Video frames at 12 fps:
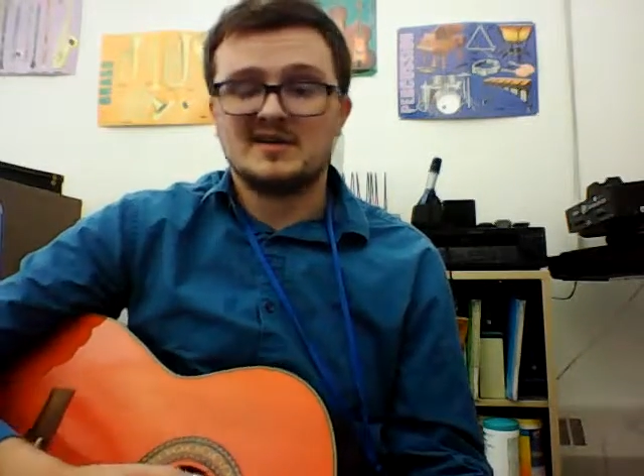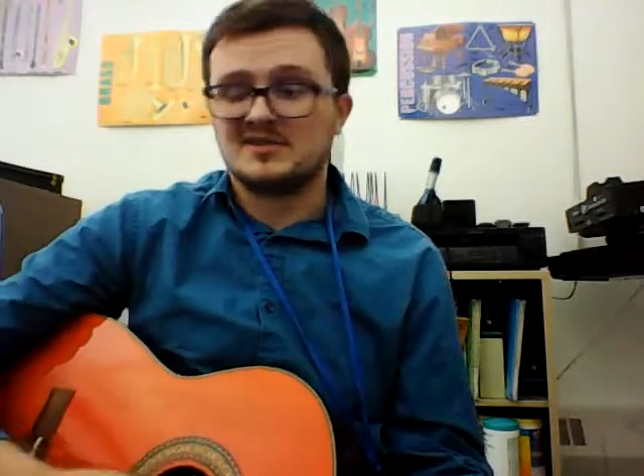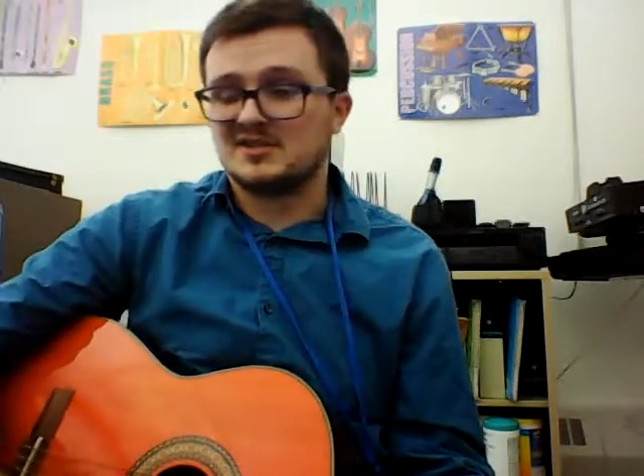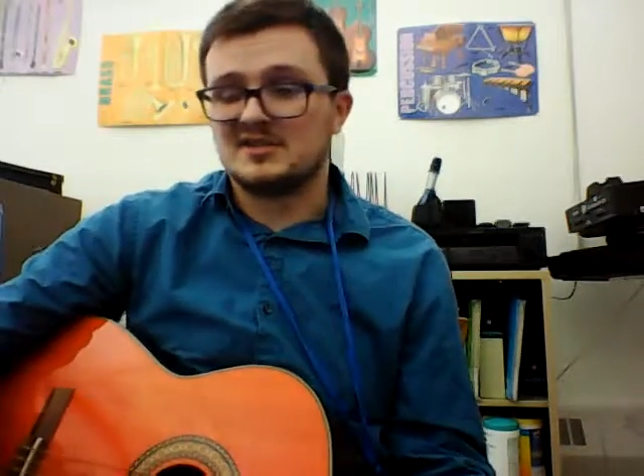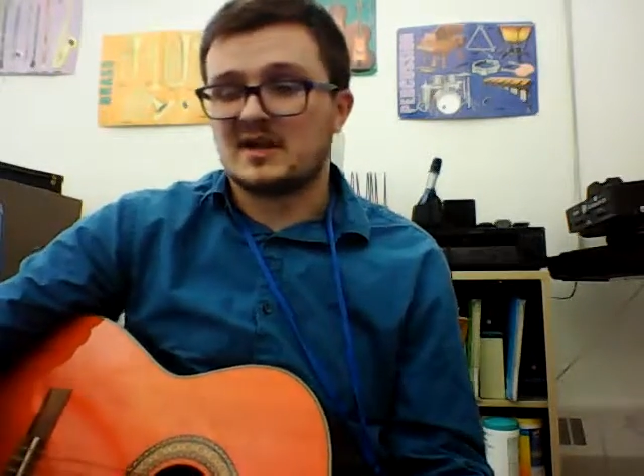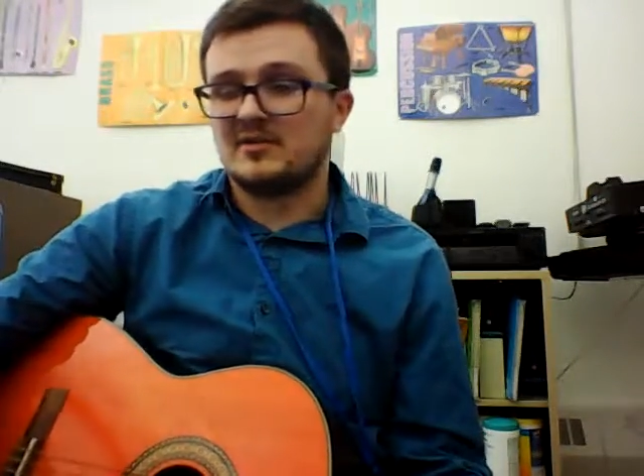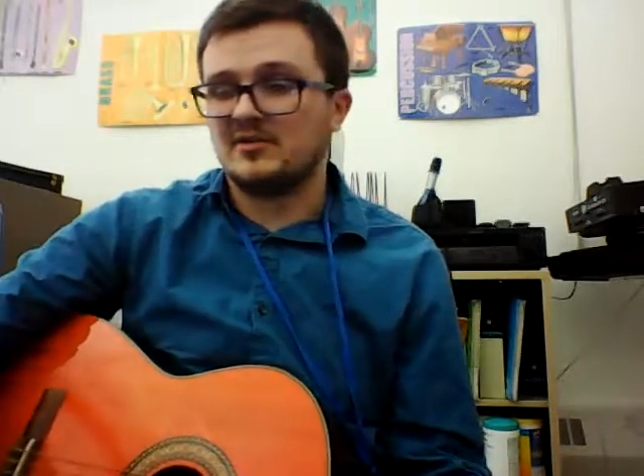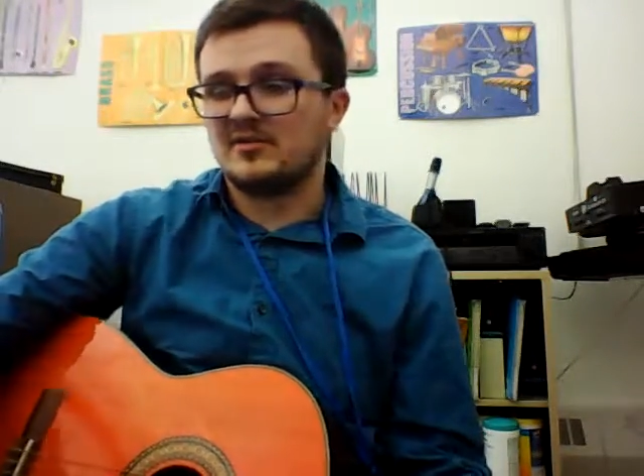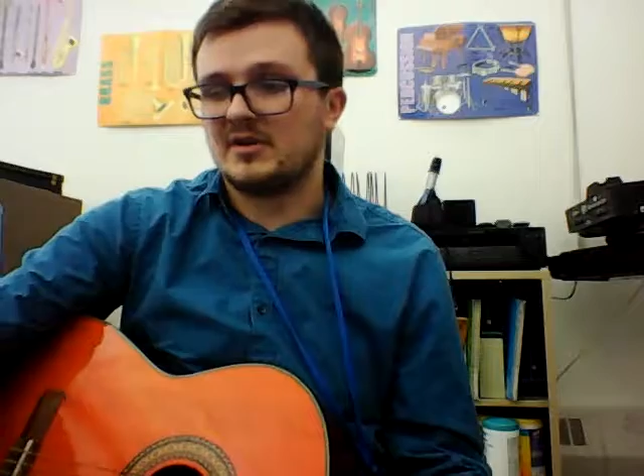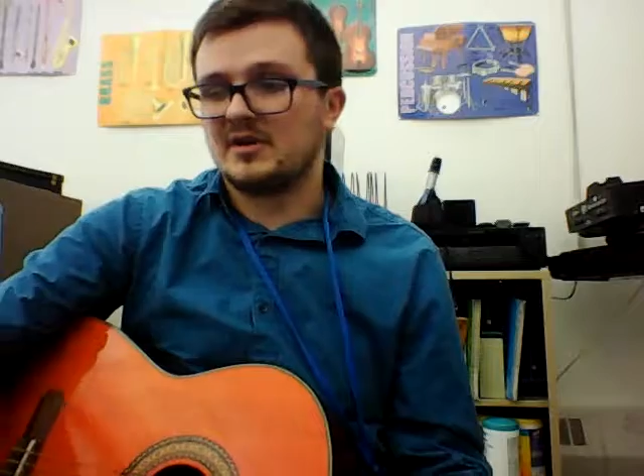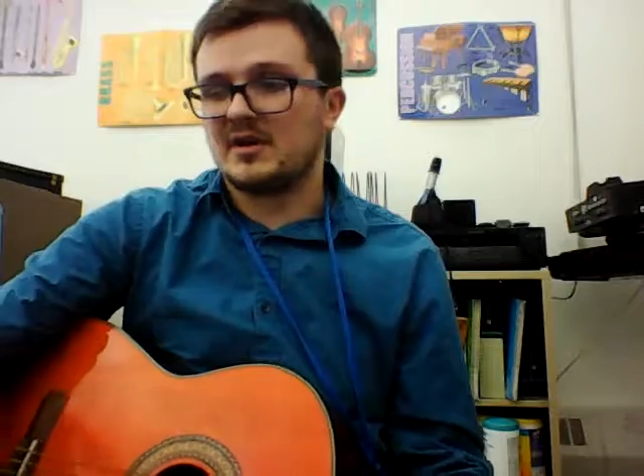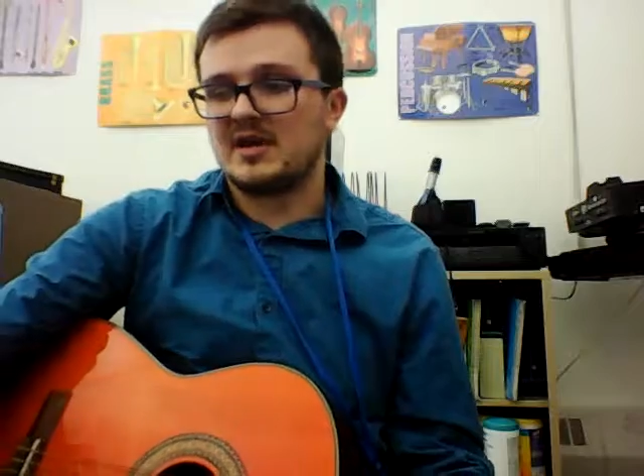just
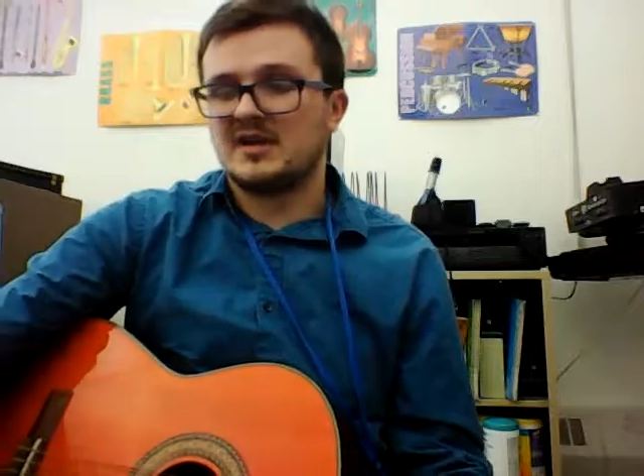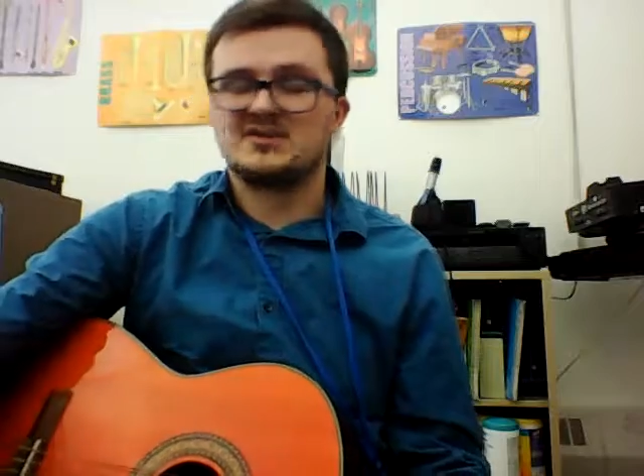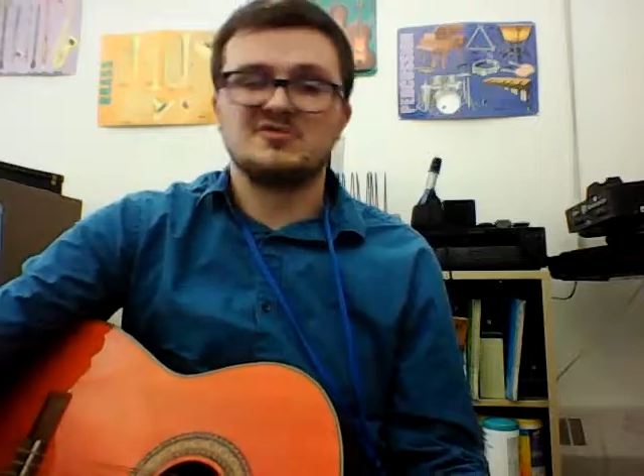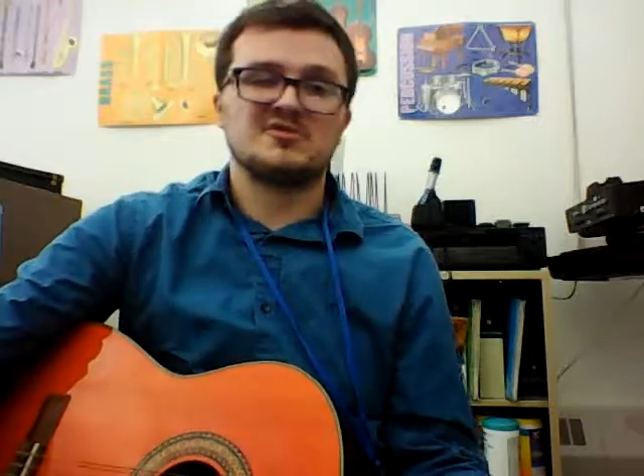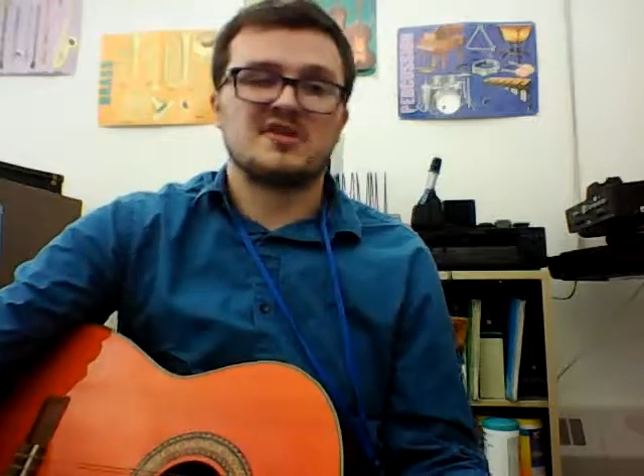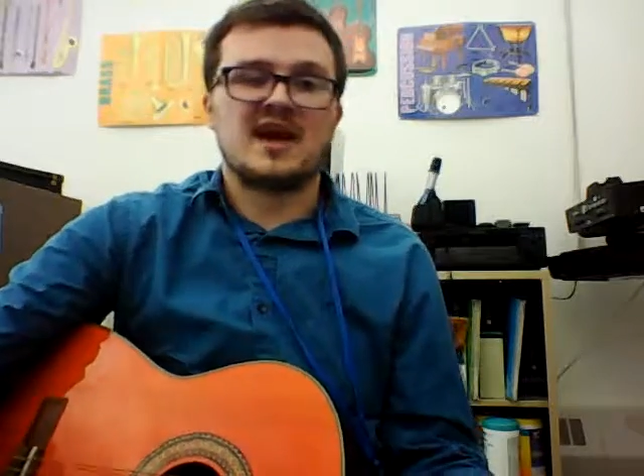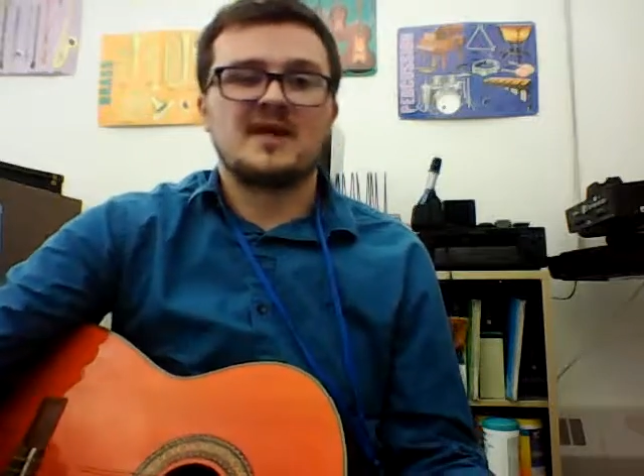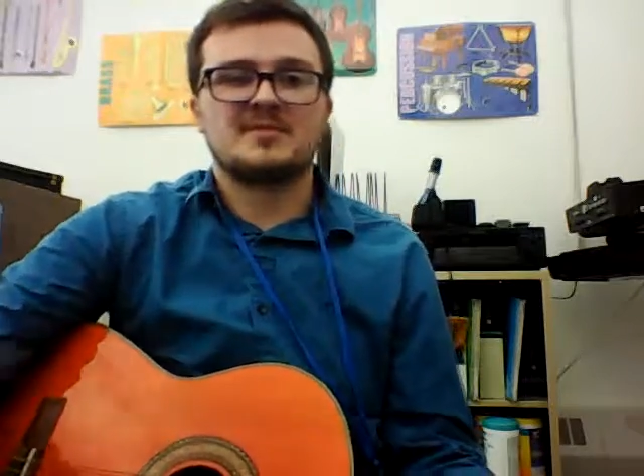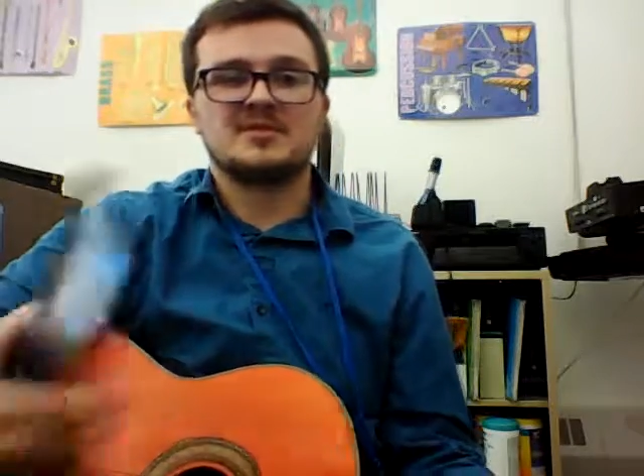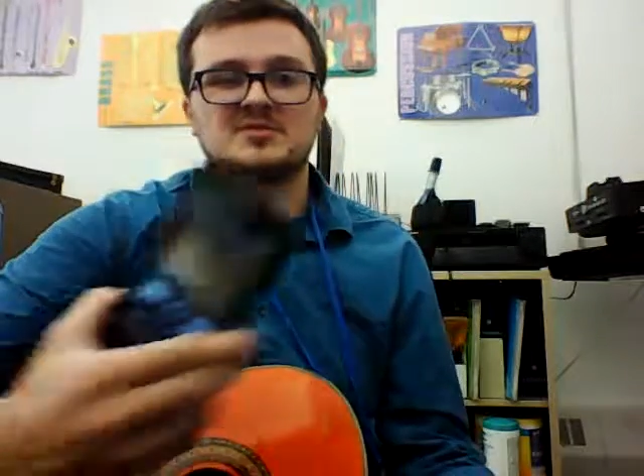downloading a tuner app.